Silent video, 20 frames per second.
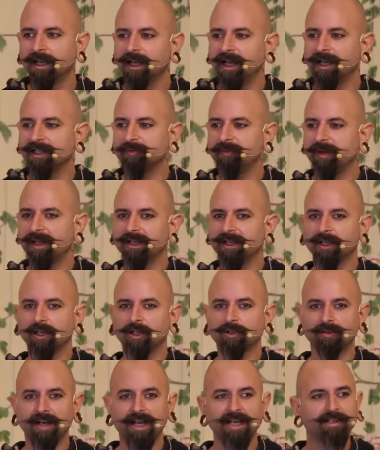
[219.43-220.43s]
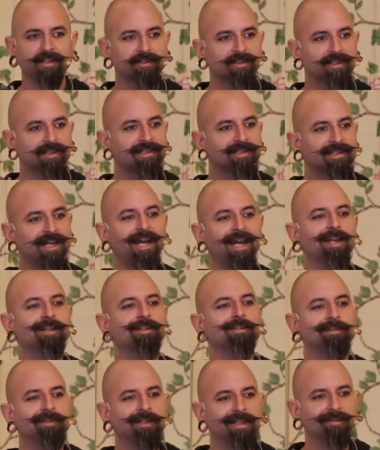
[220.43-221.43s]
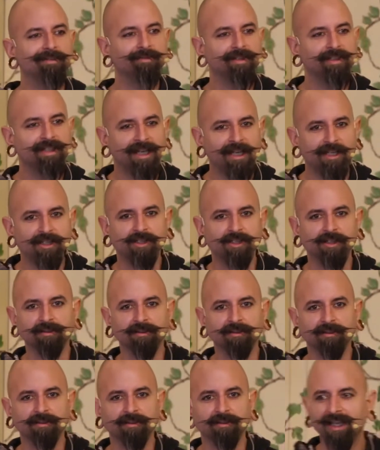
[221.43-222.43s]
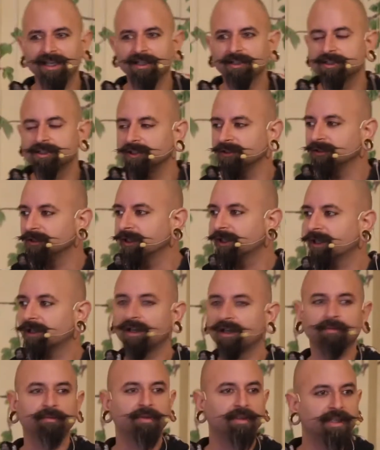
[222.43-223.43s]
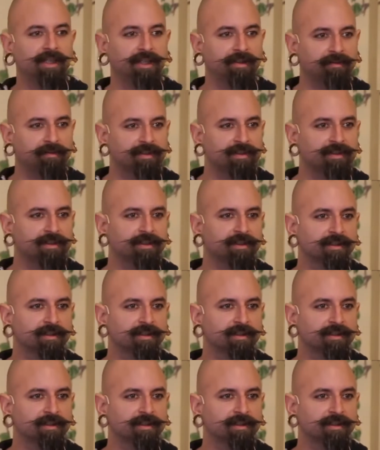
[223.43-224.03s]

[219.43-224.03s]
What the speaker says: has been a great societal invitation to begin to look at our beliefs,